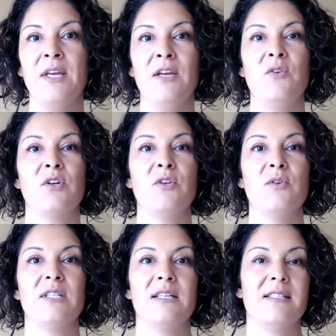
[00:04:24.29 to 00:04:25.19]
You can
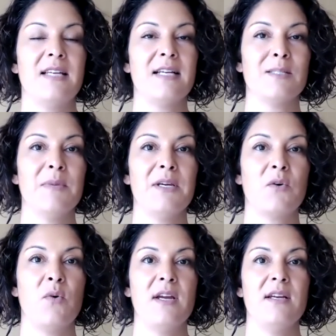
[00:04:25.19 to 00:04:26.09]
use an assessment
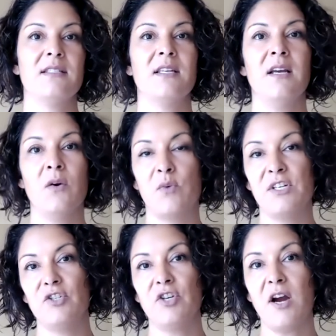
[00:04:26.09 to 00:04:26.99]
quiz,
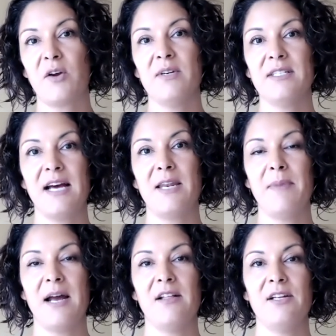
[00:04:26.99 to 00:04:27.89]
which chakra is out of
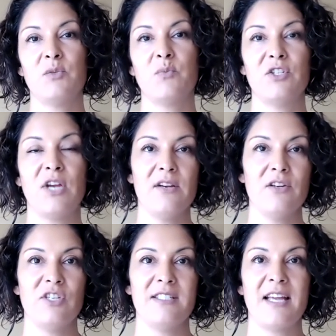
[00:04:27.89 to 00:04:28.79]
balance, which
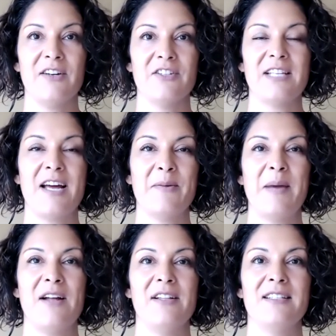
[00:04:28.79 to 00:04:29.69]
energy center is out of
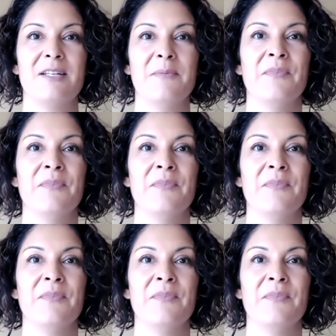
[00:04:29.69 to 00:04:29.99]
balance.